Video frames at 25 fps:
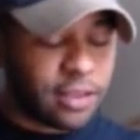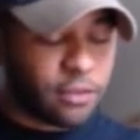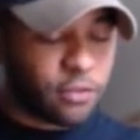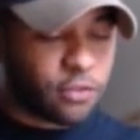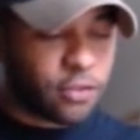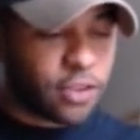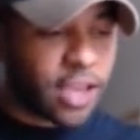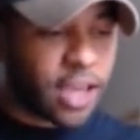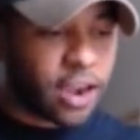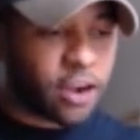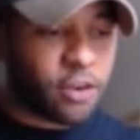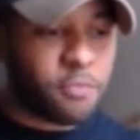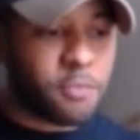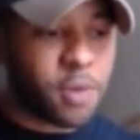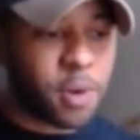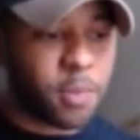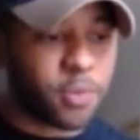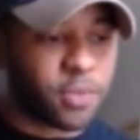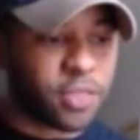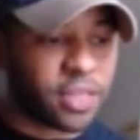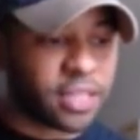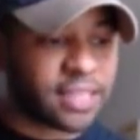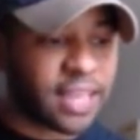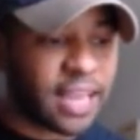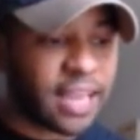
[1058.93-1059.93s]
you got to remember
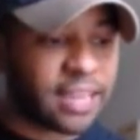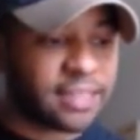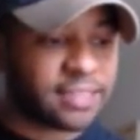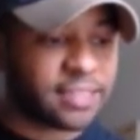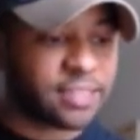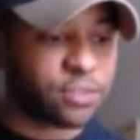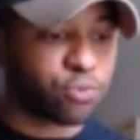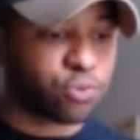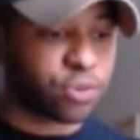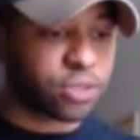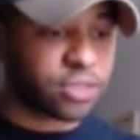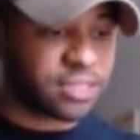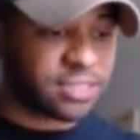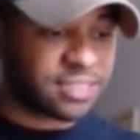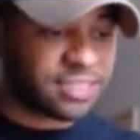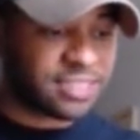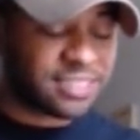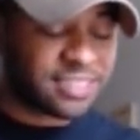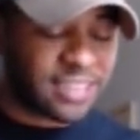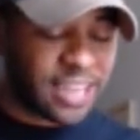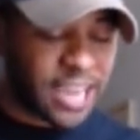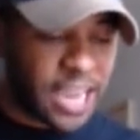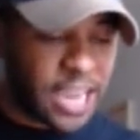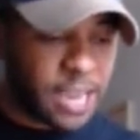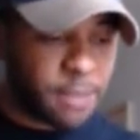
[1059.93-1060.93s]
that was the
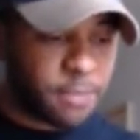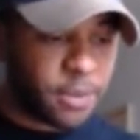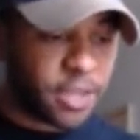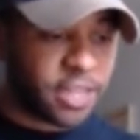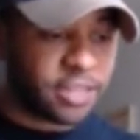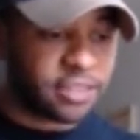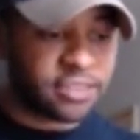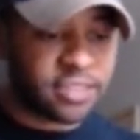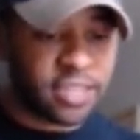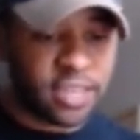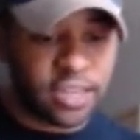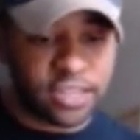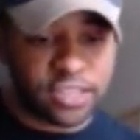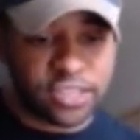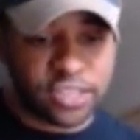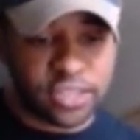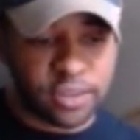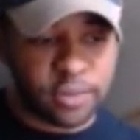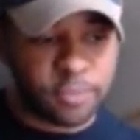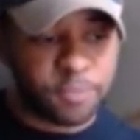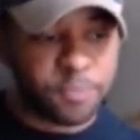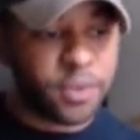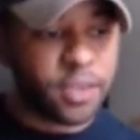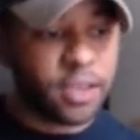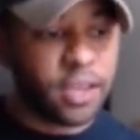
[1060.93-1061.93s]
same
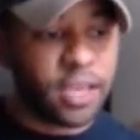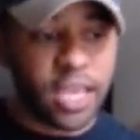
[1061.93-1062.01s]
intention.